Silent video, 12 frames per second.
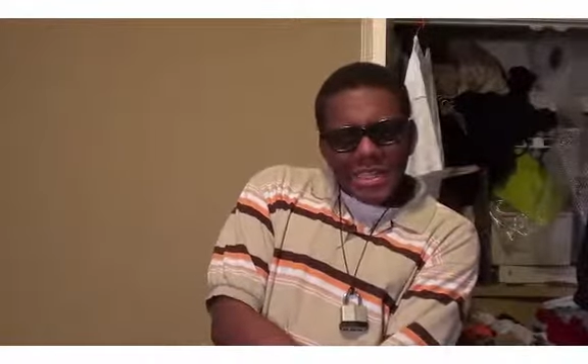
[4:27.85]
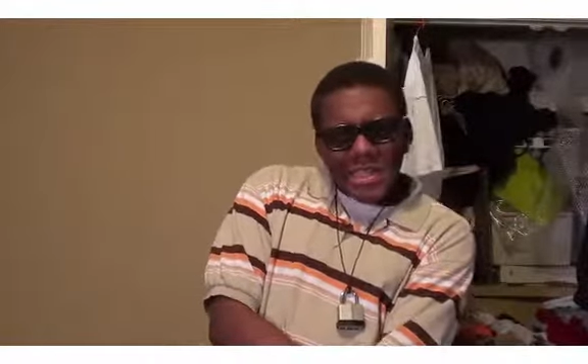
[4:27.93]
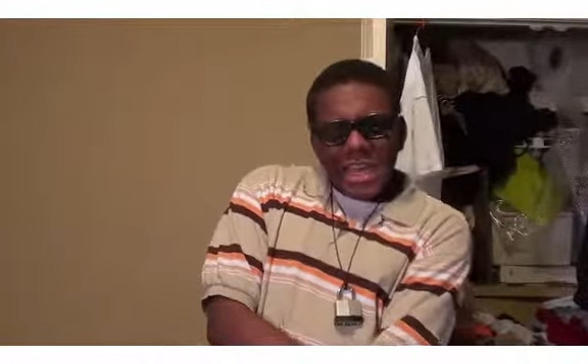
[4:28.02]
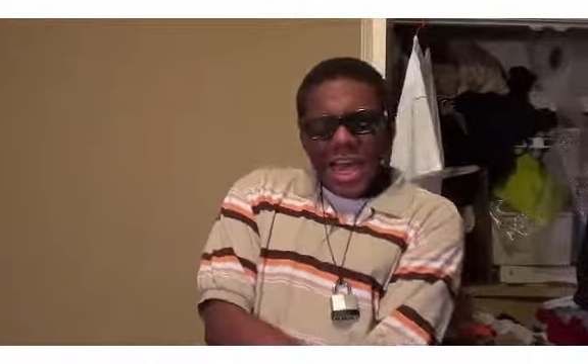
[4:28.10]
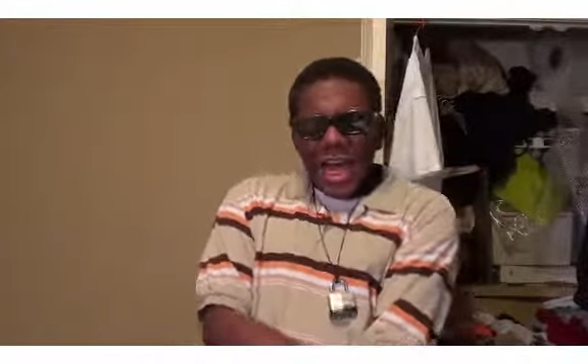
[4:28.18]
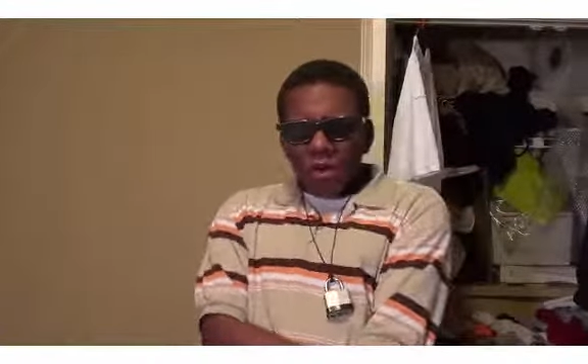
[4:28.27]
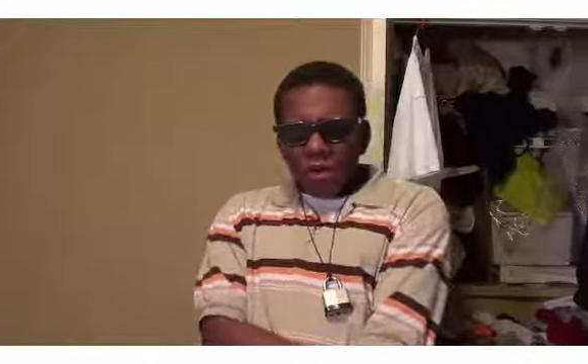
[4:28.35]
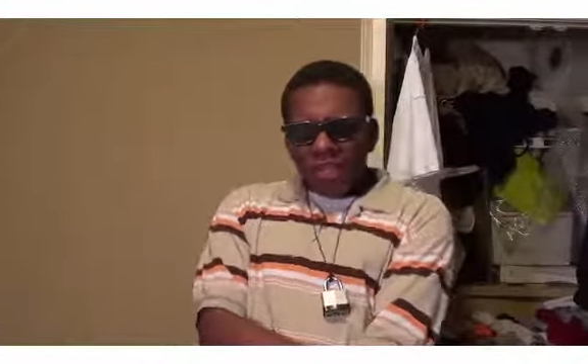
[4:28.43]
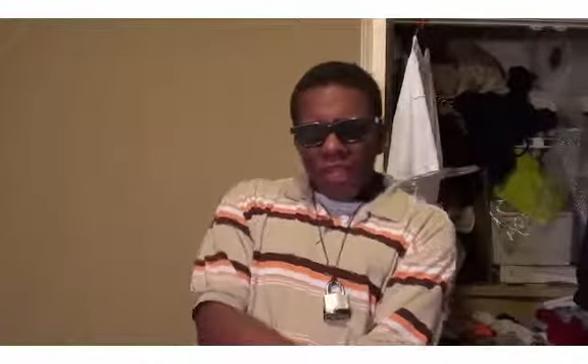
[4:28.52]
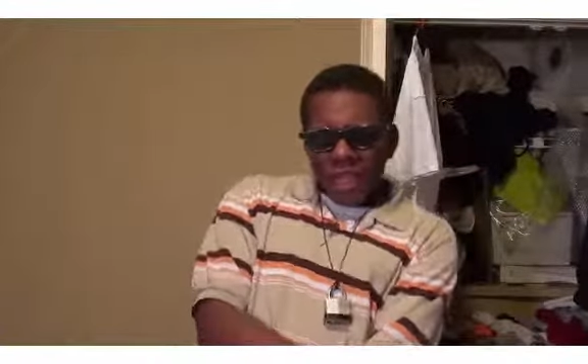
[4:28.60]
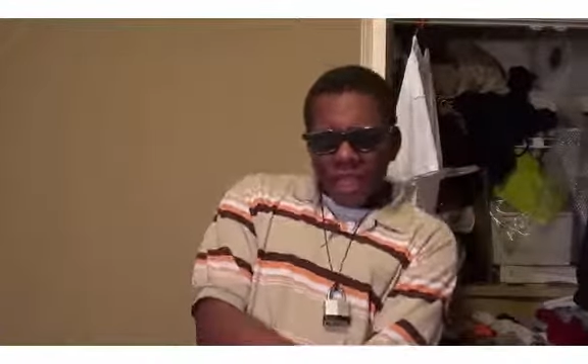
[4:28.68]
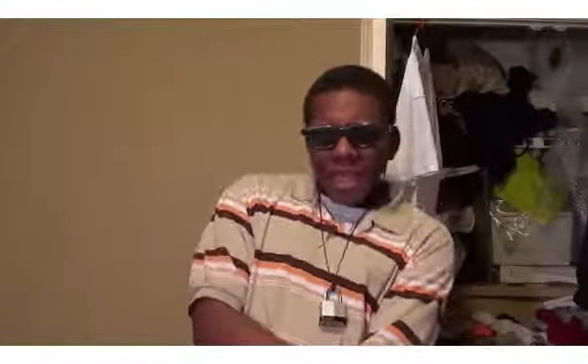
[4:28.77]
Stay everyone
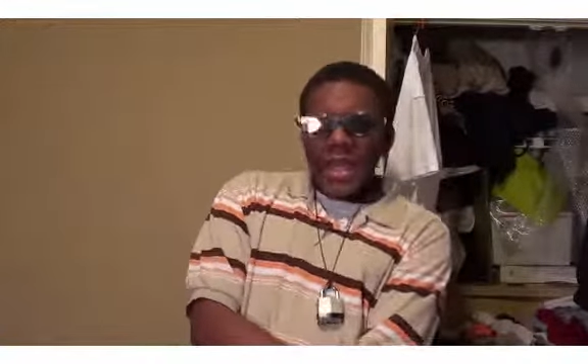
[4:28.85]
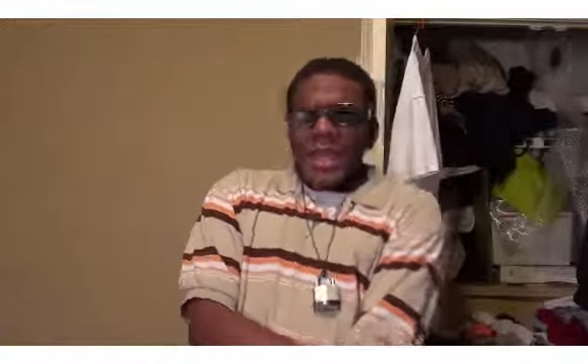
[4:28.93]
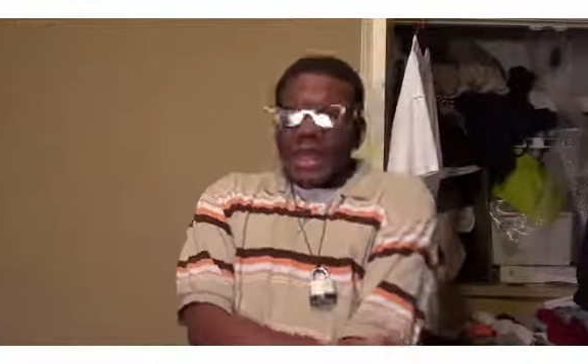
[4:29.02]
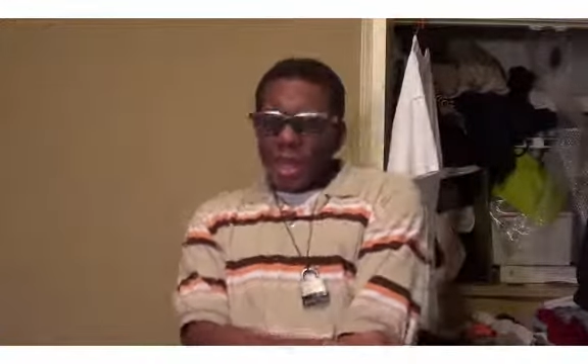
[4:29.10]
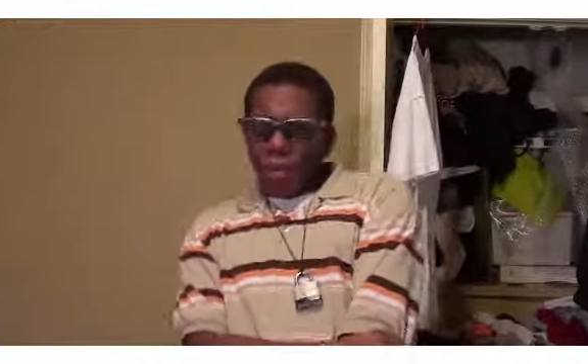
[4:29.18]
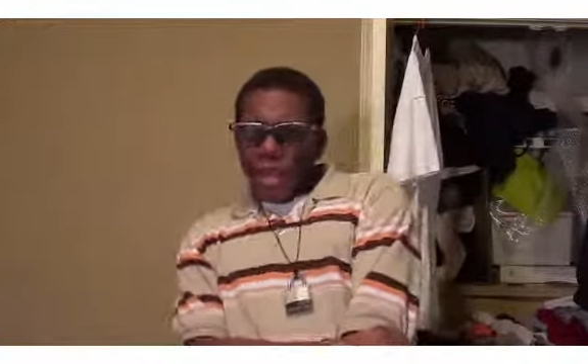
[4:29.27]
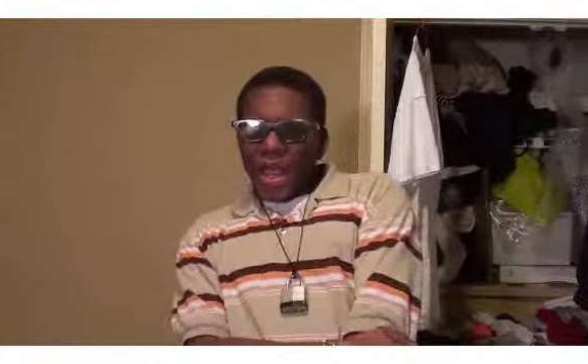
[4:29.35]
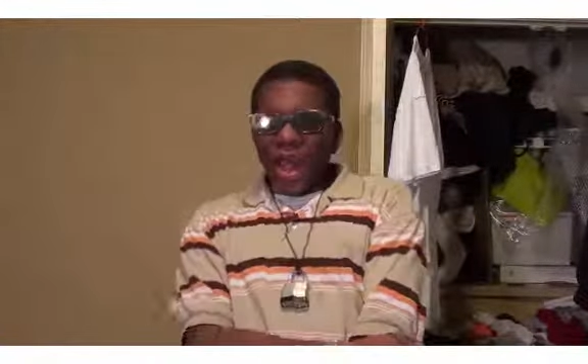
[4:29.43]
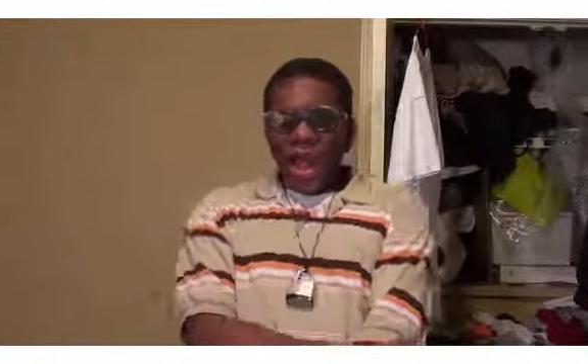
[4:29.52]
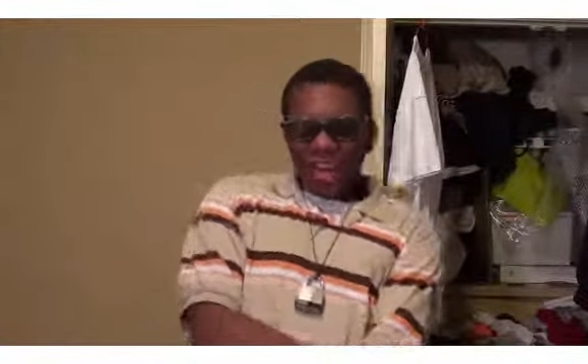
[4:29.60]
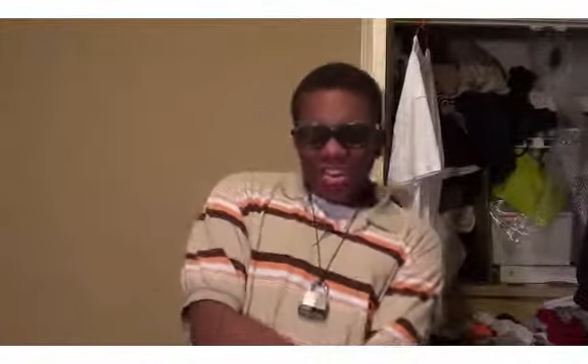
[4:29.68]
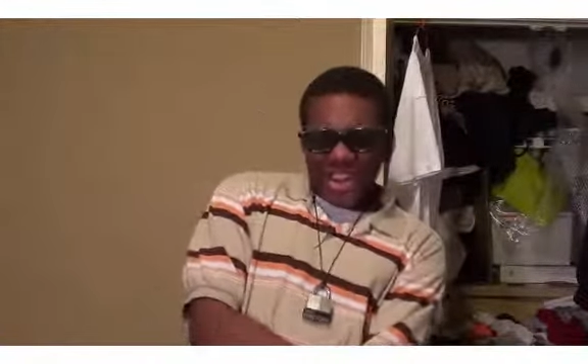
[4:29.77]
thinking that we
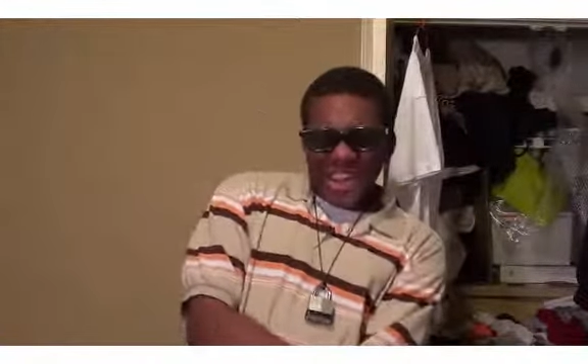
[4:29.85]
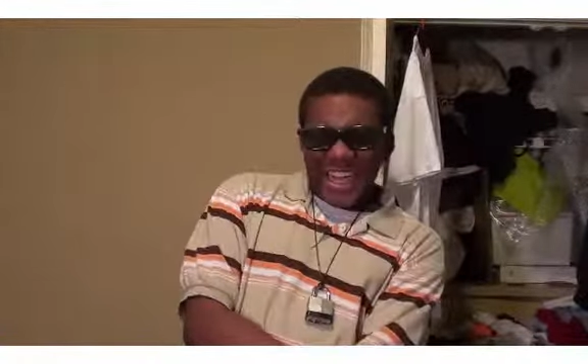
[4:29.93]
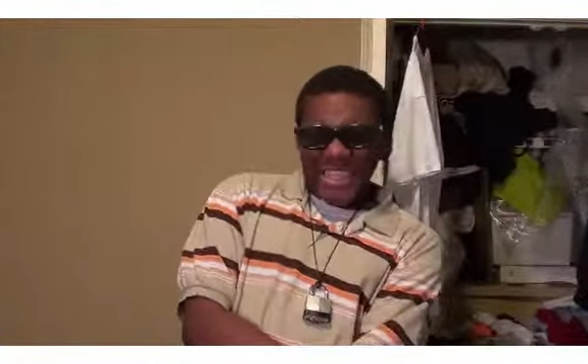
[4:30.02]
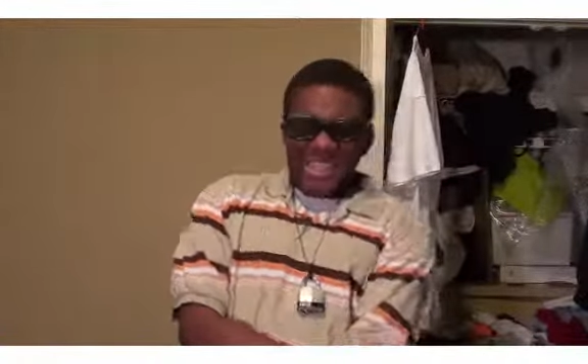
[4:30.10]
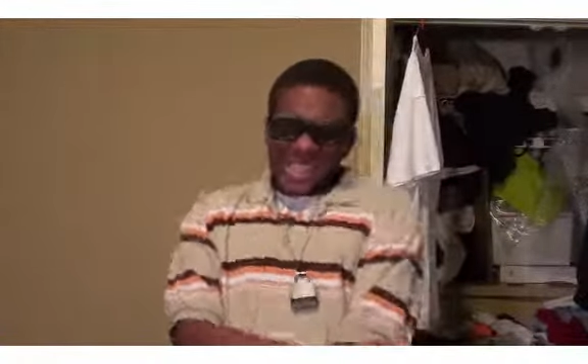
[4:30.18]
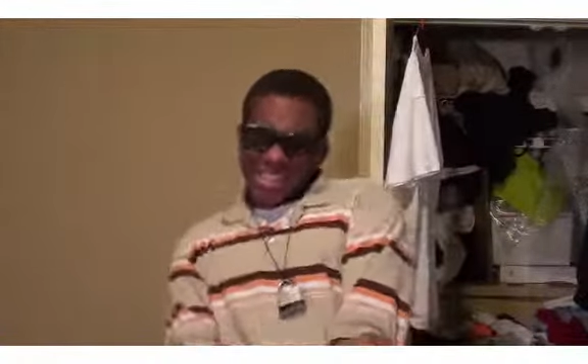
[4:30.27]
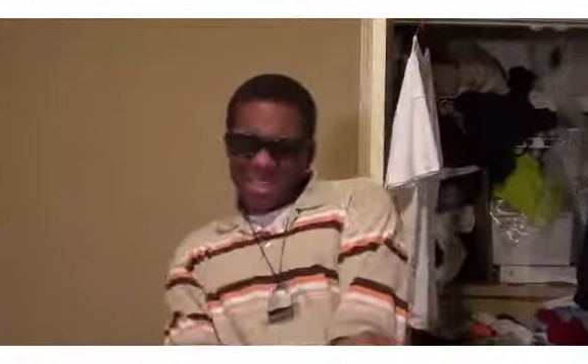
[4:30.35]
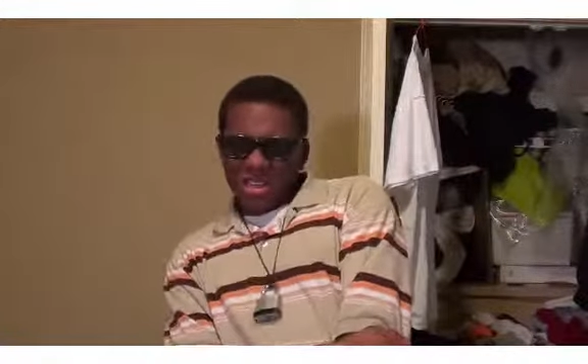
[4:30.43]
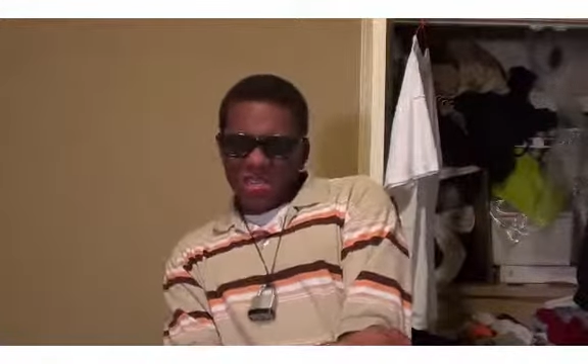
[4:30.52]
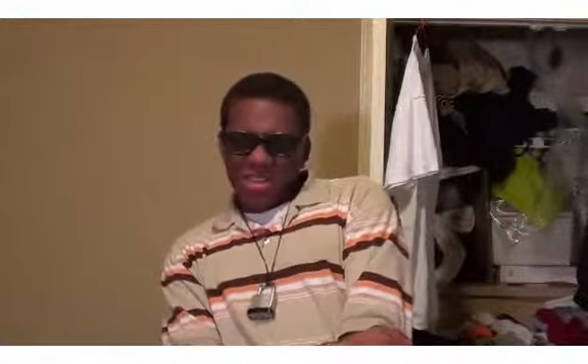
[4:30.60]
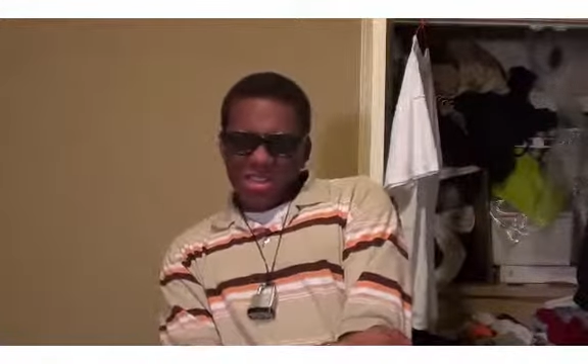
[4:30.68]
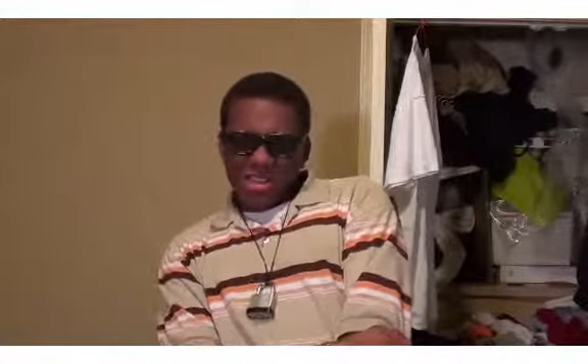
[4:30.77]
all crazy and
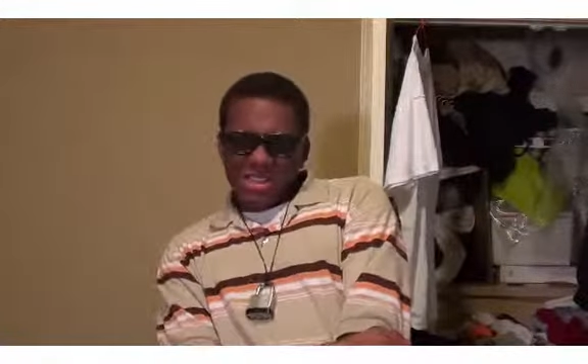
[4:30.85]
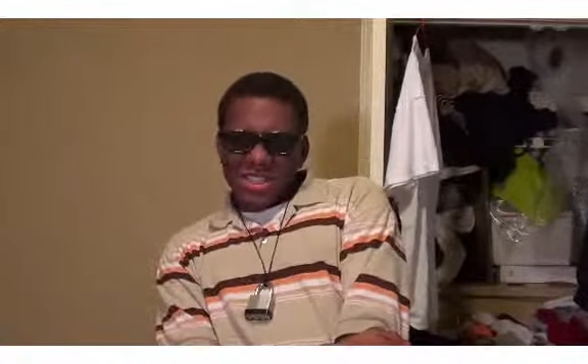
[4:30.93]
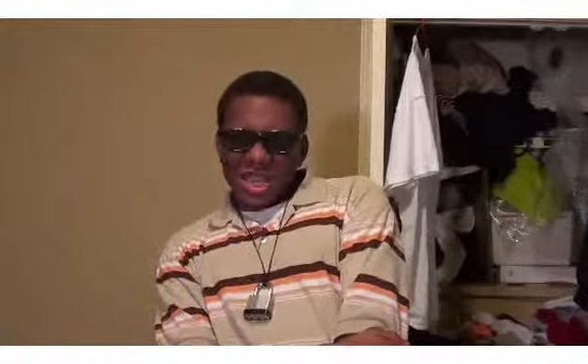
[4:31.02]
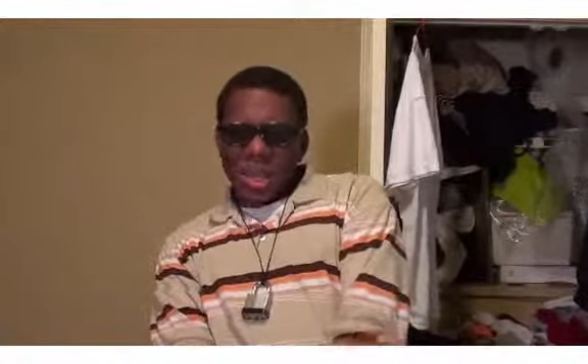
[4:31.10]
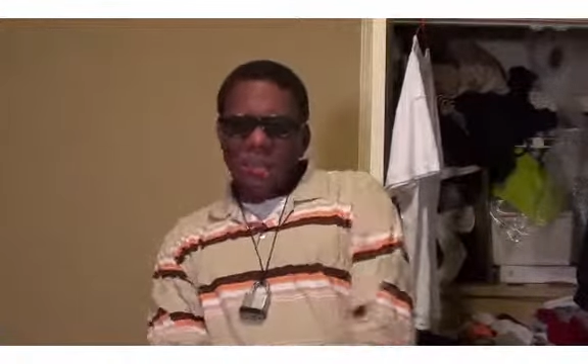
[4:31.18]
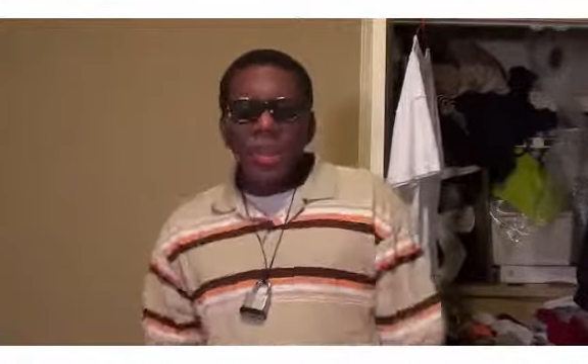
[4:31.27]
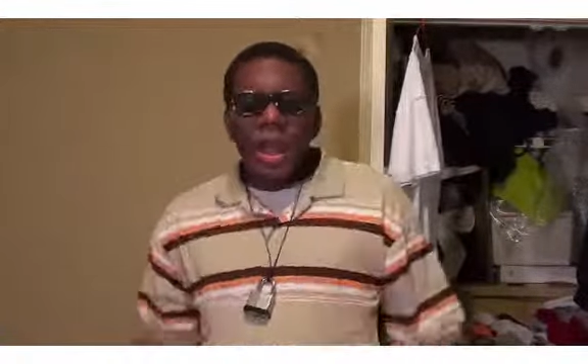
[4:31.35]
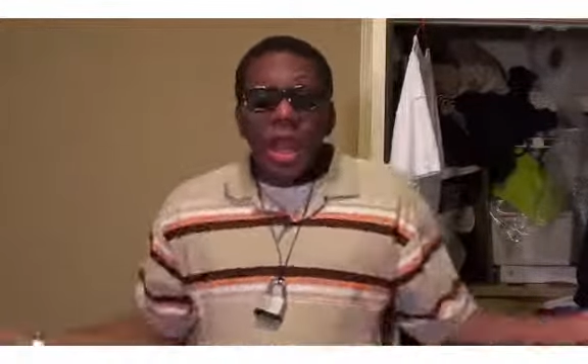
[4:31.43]
stuff, you know what I'm saying?